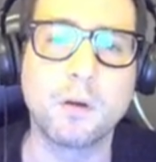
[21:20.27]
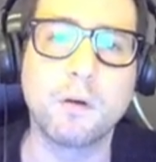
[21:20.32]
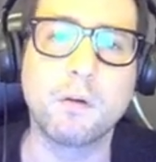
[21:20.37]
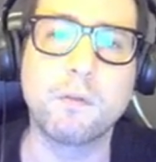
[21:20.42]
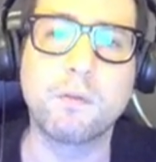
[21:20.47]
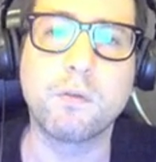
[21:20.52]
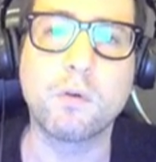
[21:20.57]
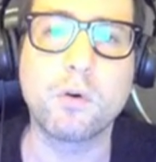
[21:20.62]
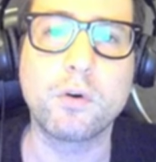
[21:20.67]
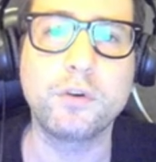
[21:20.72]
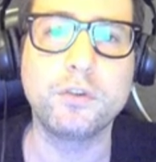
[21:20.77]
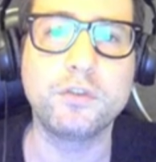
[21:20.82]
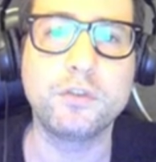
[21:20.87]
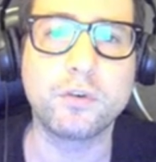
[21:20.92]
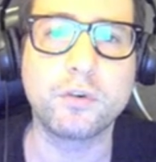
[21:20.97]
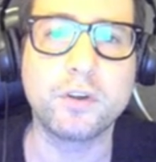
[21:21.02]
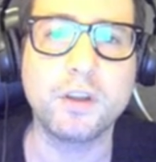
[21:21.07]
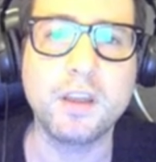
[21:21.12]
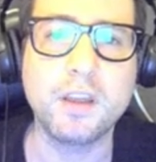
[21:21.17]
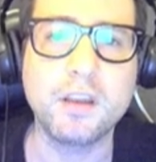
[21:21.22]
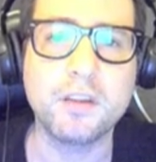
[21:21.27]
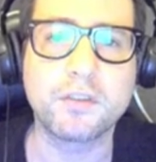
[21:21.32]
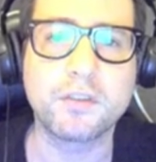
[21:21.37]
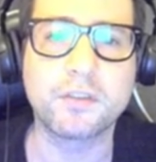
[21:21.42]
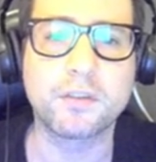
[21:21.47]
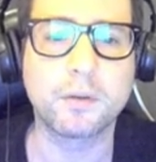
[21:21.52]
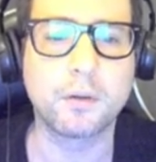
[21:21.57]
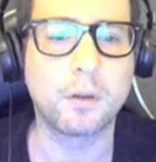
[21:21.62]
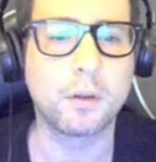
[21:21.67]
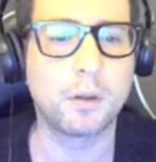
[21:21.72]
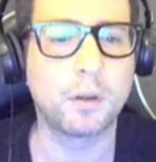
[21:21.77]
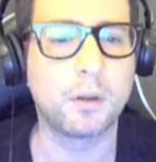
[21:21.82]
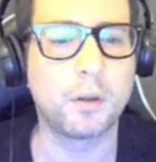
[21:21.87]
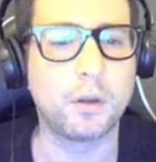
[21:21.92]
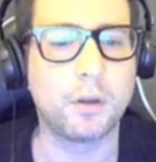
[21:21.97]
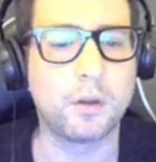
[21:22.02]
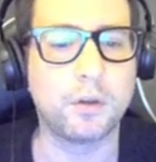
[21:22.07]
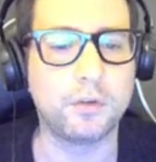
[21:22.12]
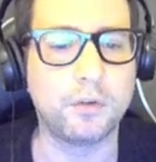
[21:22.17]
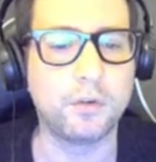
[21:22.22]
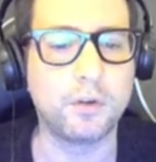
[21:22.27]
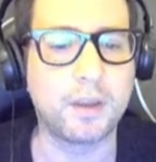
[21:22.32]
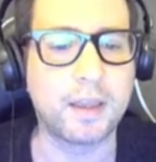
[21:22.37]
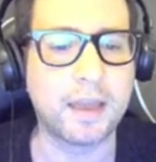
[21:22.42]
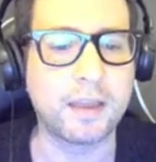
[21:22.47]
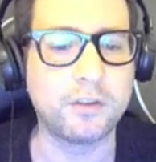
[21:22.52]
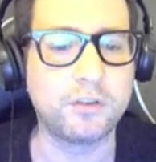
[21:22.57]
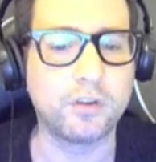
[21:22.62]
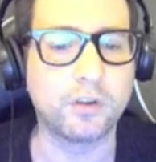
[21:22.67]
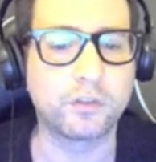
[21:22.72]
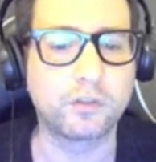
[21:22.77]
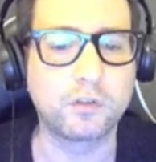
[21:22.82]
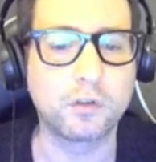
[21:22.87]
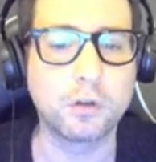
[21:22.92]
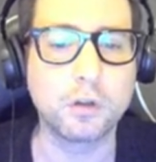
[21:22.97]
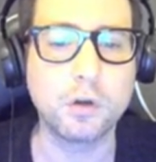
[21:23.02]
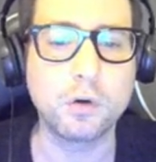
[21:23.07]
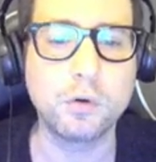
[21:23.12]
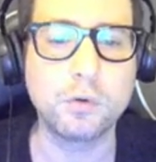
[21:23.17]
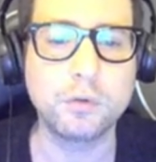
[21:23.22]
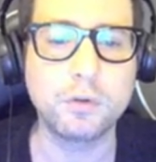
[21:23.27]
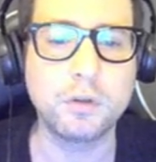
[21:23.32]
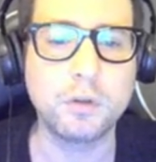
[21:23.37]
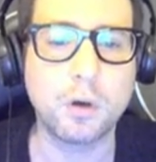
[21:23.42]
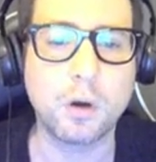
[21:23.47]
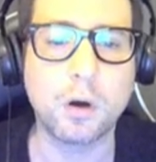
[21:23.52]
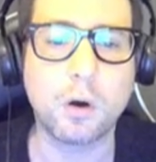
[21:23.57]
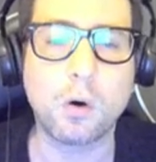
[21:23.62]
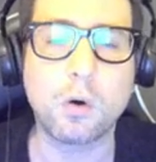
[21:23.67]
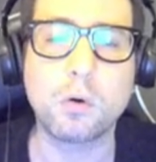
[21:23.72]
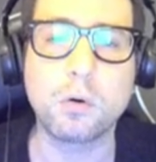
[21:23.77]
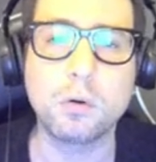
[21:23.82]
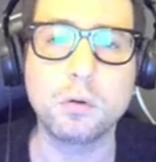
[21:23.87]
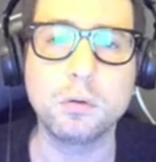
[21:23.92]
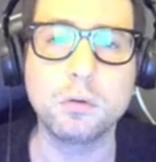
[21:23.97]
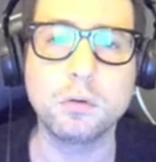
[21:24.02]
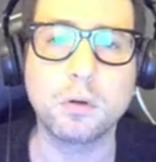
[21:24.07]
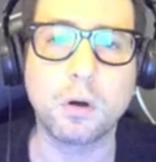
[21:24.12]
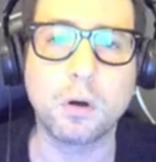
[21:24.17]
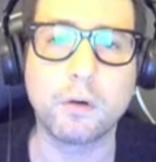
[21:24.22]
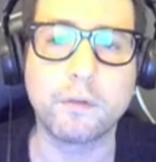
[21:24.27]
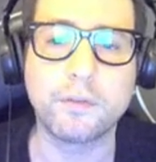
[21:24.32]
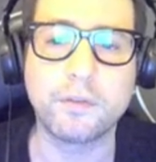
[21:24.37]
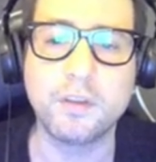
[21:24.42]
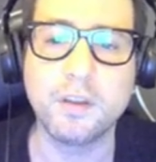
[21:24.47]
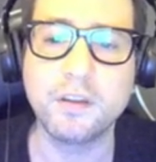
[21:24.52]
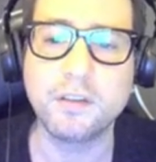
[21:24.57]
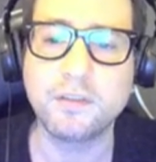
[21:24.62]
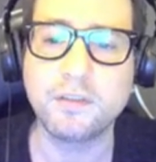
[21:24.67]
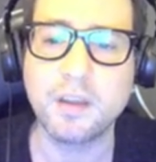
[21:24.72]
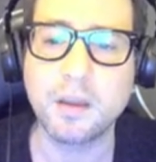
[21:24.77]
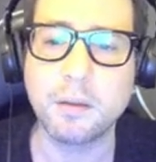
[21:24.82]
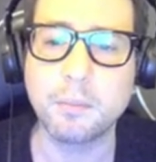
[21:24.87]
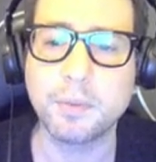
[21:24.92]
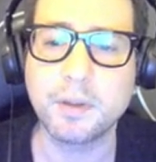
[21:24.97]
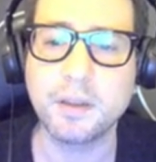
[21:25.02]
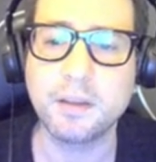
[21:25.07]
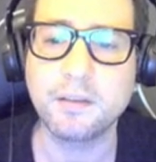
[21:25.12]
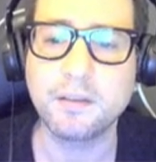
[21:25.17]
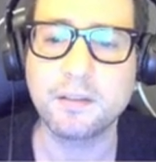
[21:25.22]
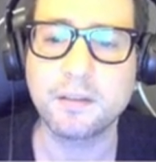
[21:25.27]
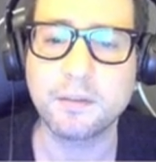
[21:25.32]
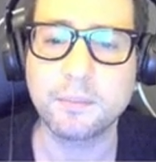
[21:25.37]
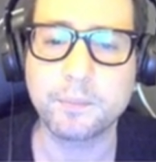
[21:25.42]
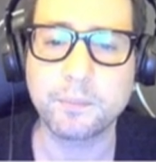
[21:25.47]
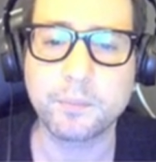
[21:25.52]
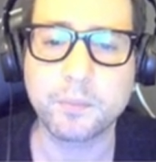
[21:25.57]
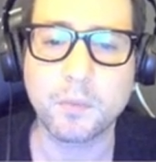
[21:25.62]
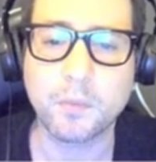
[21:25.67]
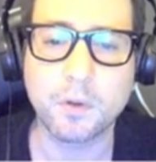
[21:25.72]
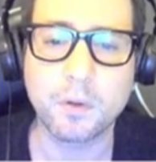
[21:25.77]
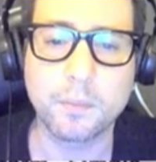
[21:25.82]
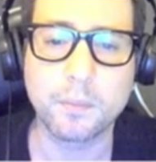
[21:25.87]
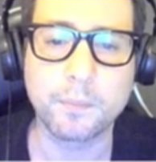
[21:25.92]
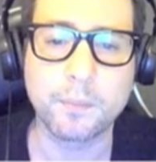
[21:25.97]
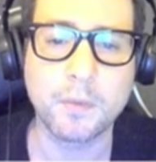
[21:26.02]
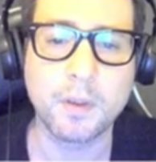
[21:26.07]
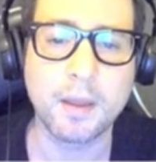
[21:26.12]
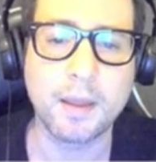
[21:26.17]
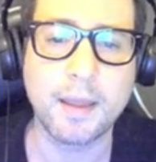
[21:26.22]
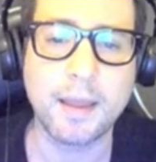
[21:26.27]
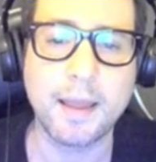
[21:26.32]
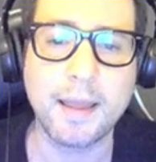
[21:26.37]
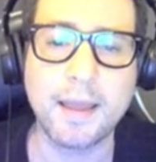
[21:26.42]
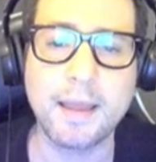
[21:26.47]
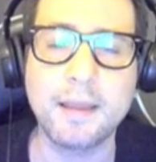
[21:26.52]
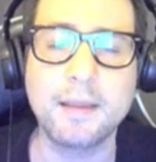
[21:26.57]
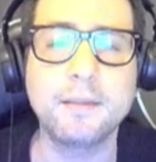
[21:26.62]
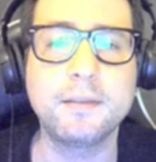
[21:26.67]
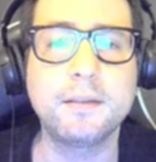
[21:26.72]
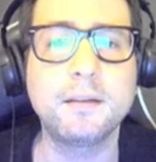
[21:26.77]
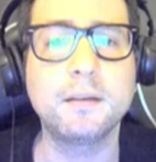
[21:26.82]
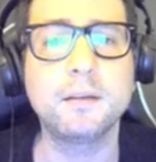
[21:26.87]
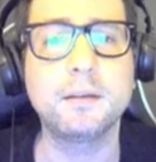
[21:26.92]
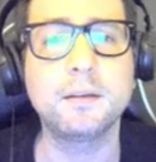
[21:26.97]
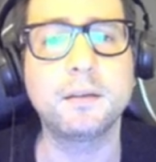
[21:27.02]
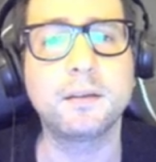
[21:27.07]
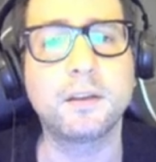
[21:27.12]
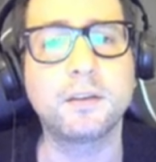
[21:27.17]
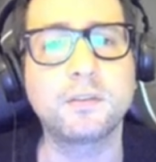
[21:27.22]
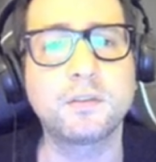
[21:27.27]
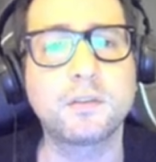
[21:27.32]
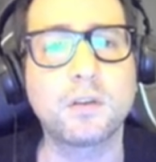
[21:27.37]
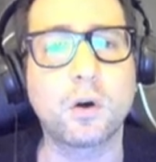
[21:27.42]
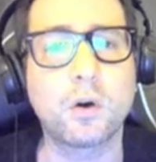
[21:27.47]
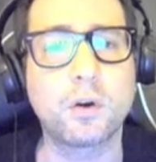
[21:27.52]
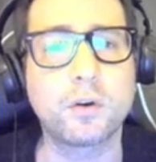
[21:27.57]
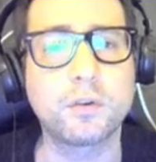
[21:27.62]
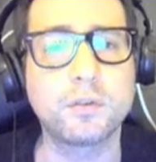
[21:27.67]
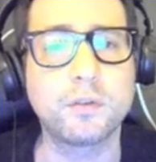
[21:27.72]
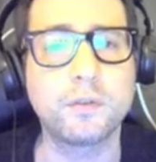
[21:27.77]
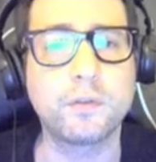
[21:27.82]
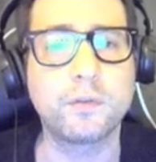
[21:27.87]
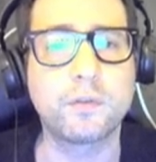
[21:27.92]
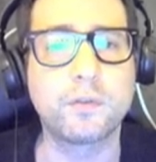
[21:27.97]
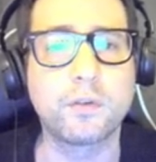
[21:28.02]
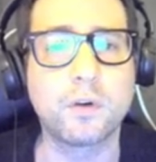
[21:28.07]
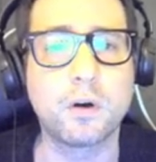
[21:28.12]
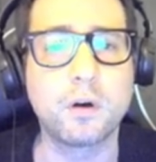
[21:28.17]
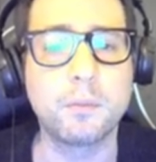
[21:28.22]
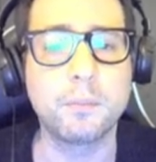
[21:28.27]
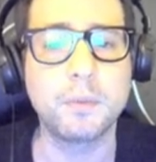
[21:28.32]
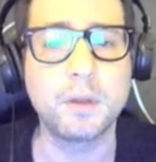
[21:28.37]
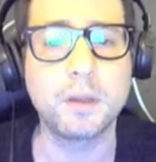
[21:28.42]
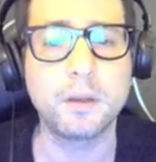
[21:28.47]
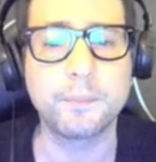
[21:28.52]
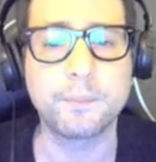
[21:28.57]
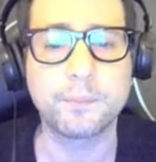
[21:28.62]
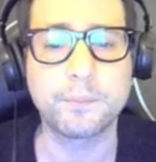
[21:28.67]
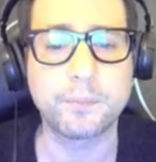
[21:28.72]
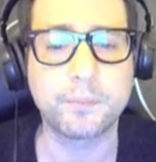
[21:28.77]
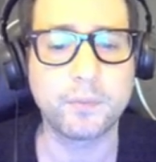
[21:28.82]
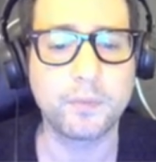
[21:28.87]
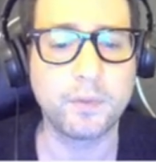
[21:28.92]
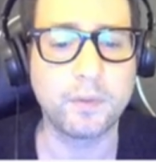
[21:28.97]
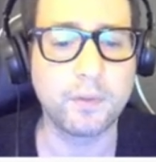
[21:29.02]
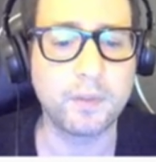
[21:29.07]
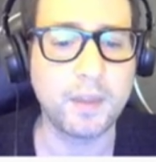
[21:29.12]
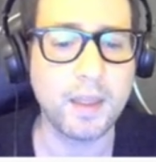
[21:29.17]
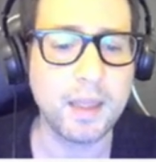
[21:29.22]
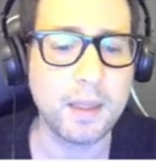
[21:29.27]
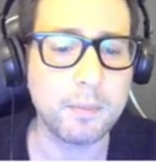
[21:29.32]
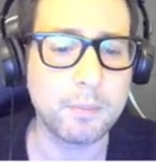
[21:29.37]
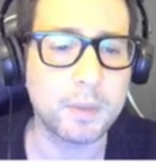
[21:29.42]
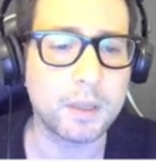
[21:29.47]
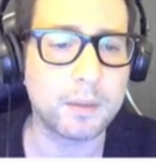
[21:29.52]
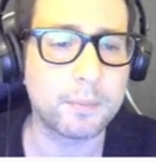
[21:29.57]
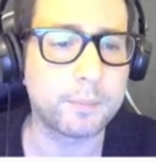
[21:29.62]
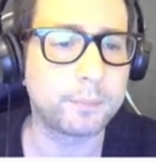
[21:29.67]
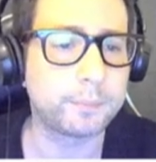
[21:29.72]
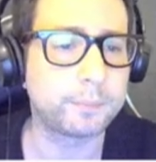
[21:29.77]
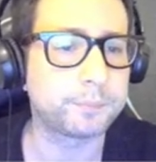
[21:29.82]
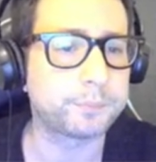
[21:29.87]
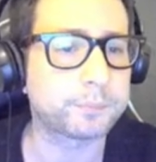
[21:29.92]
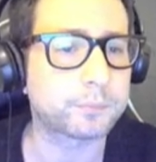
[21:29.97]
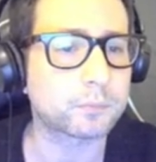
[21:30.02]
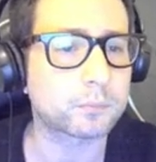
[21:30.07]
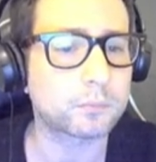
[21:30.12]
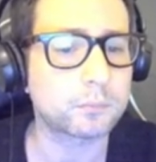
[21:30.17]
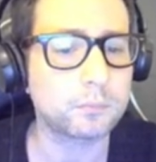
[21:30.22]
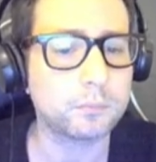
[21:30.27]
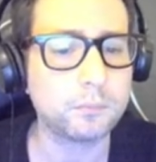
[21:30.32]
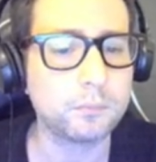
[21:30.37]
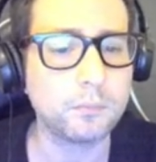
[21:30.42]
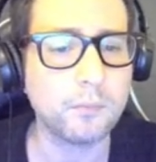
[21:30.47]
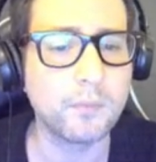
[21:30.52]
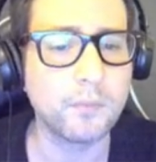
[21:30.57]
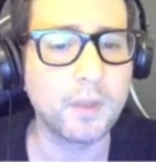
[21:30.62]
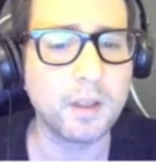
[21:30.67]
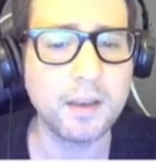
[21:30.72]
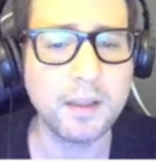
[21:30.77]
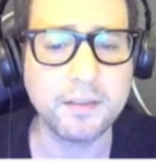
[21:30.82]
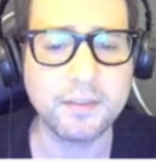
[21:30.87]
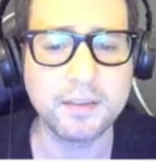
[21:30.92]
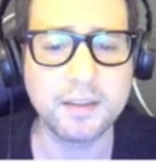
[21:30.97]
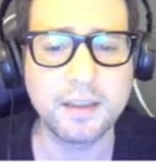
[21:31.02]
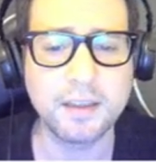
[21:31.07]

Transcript: for your ease. You can just clone all of these templates and start from them. Let's